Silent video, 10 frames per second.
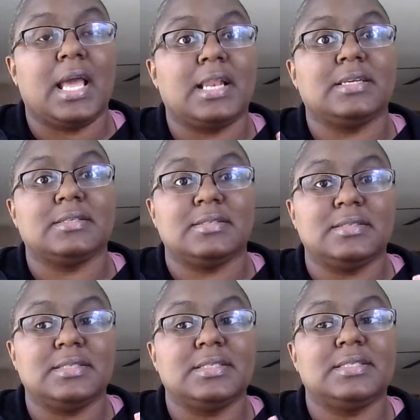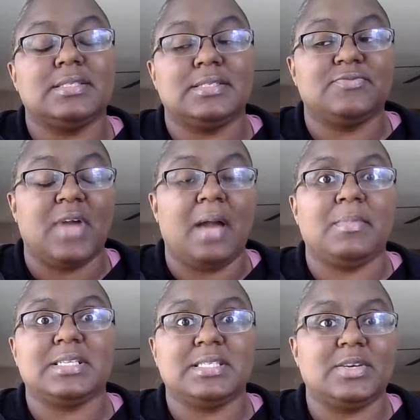of find
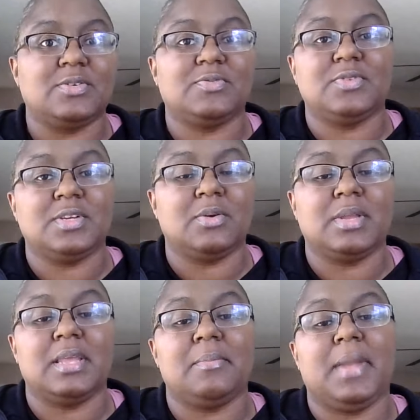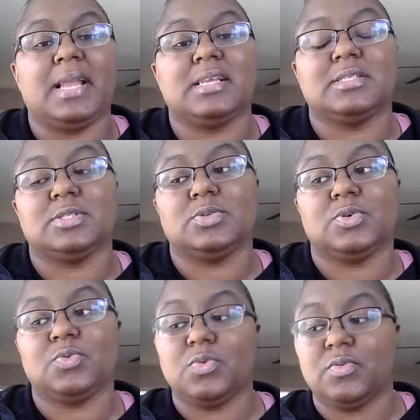myself, getting back into the
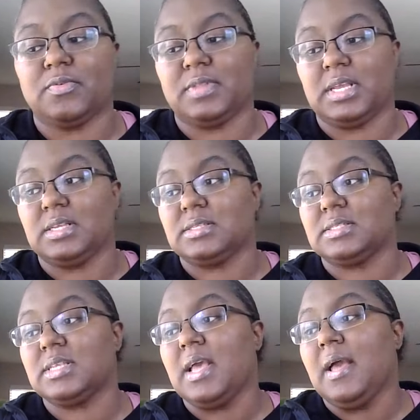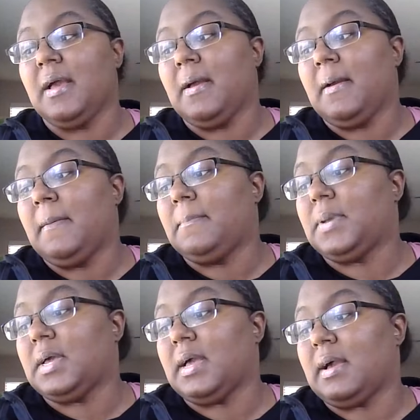groove of things.
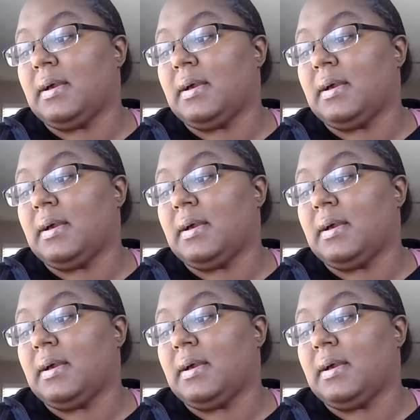But